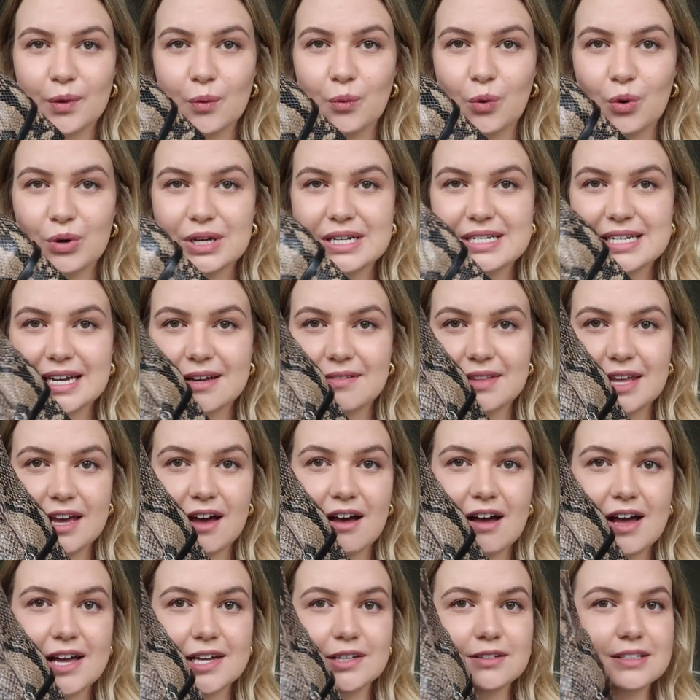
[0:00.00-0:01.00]
walking down the
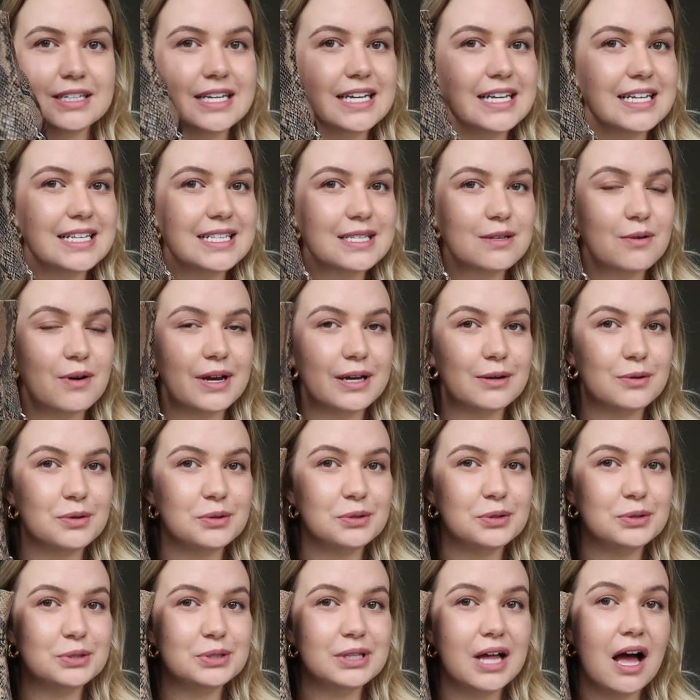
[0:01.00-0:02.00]
aisle is it's quite
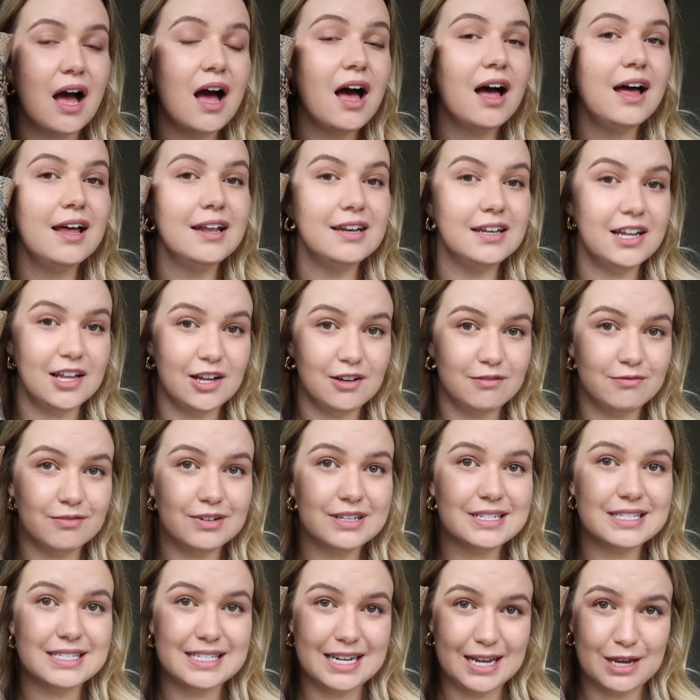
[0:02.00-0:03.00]
cool. Love
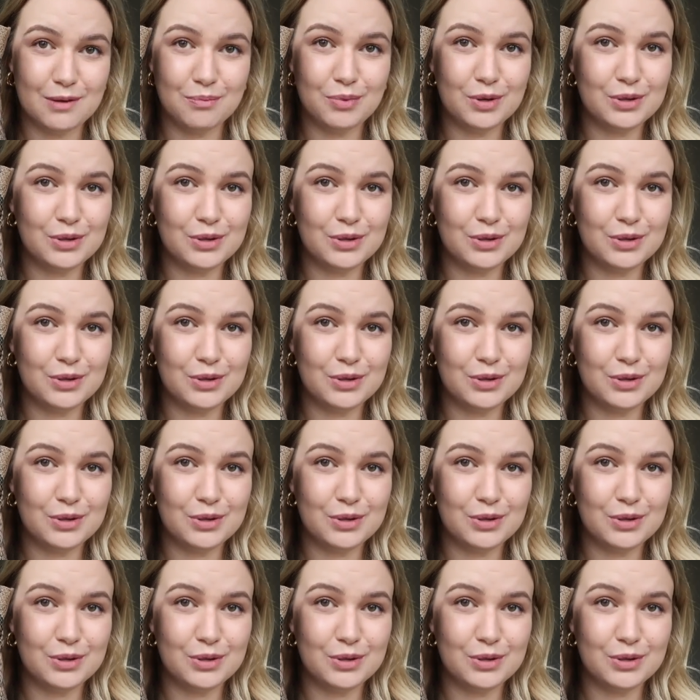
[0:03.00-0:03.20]
snake